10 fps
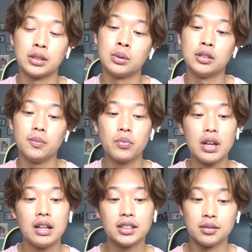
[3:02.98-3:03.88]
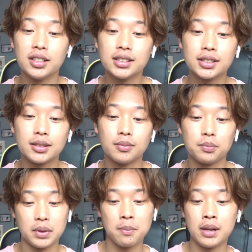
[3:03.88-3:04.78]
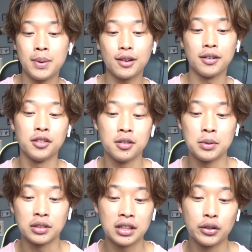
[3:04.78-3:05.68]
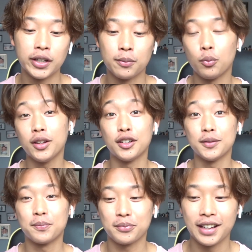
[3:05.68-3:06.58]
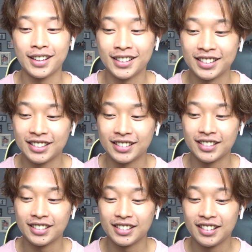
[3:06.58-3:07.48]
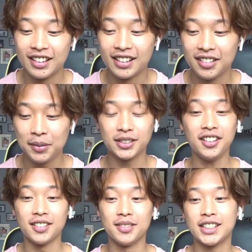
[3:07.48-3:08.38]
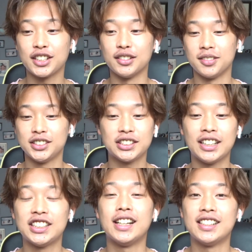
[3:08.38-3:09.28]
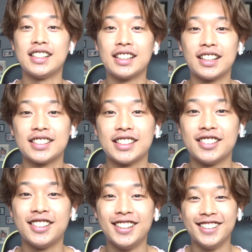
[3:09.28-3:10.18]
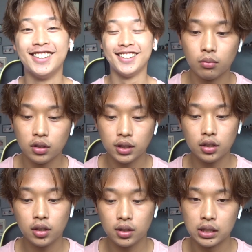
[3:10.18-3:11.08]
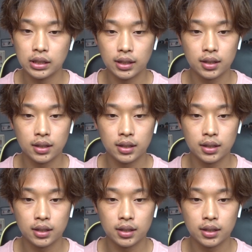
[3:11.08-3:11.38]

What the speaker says: as well. So this bit of background on the music theory, why not? I'm excited, let's go. Let's just actually get into the dance now. I'm going to take a look at the